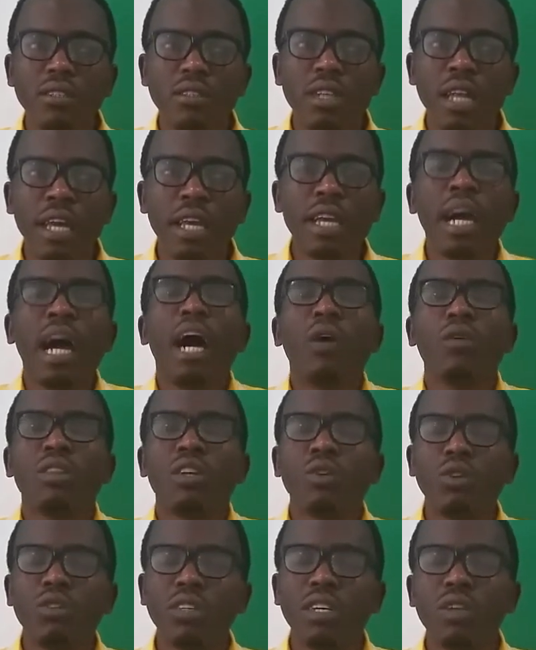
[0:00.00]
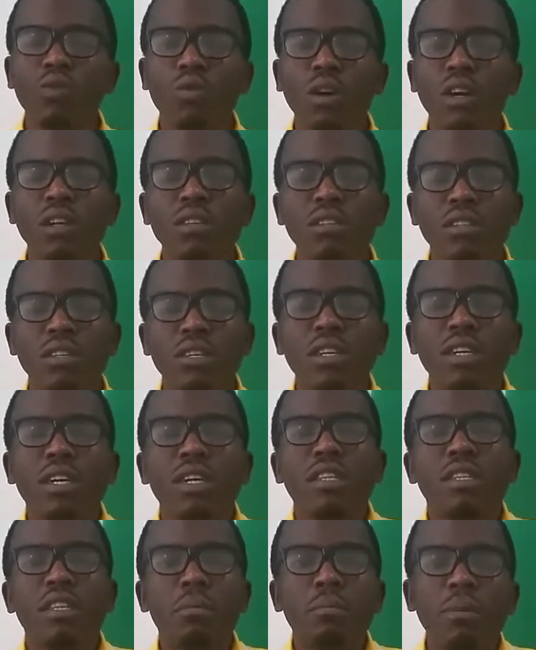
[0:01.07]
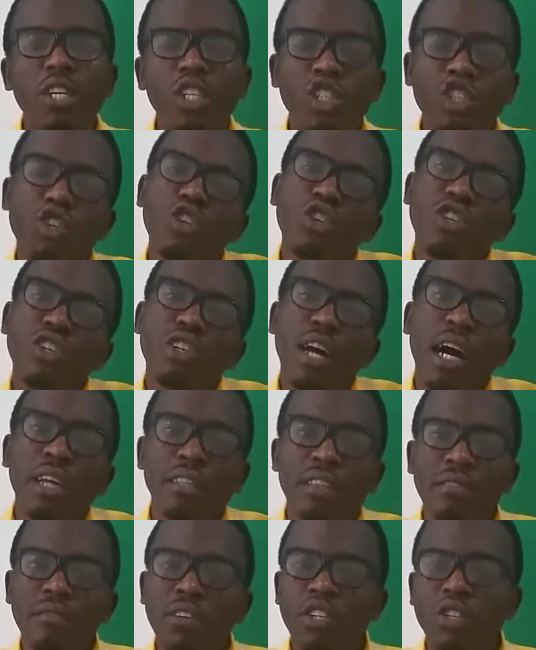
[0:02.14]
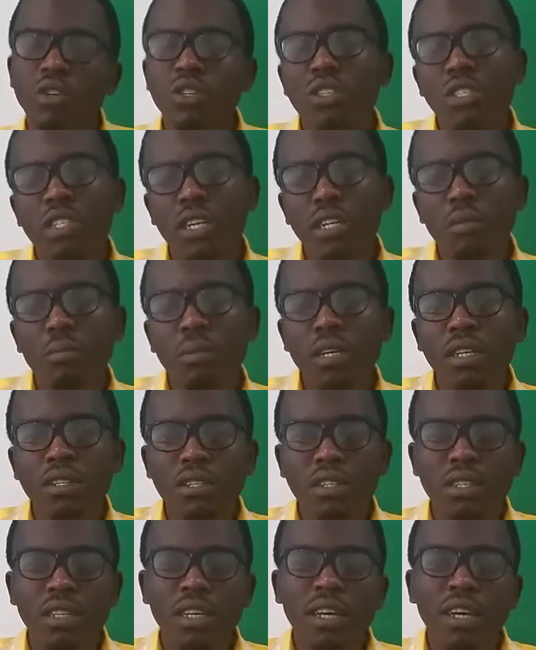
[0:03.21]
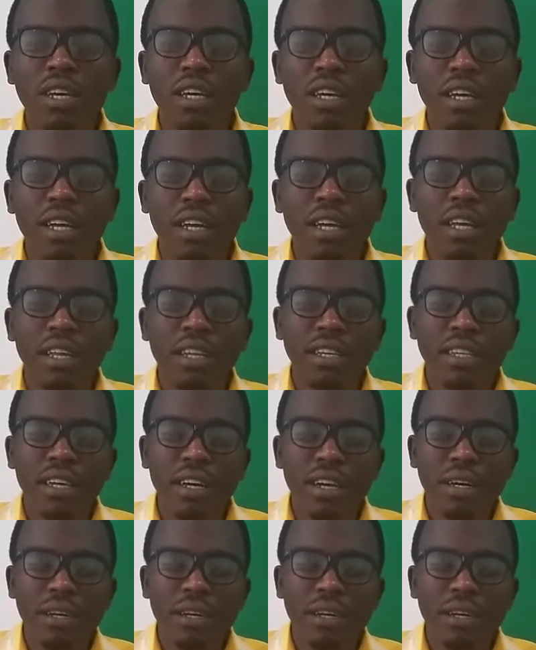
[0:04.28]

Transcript: like how the hotel works, the mission and the vision statements, and